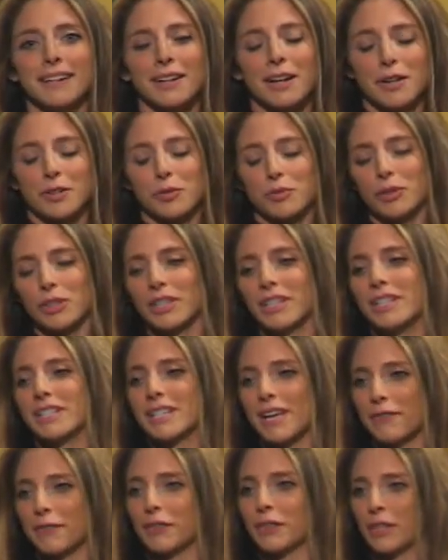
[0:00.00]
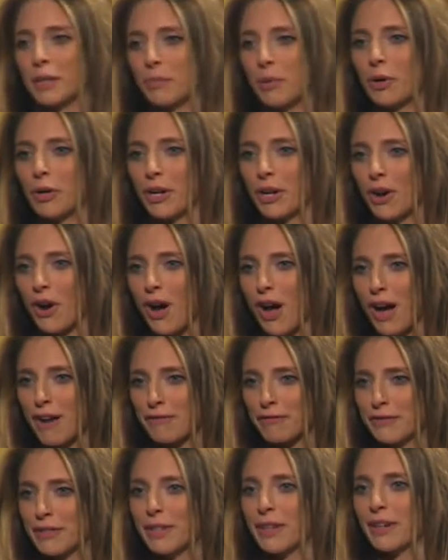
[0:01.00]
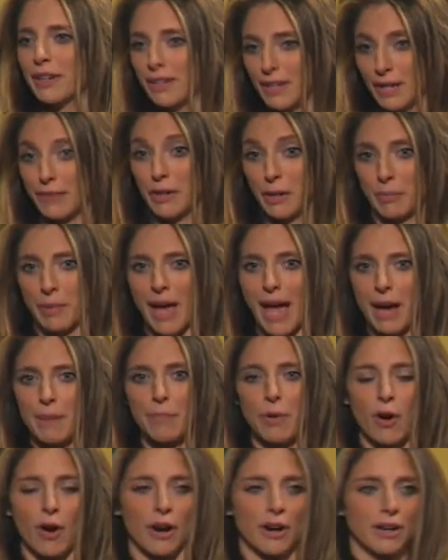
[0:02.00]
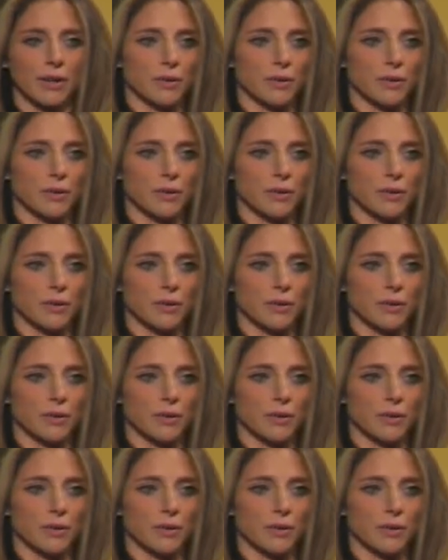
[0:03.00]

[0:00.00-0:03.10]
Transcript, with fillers: I was really indefinitely putting off the giving back part.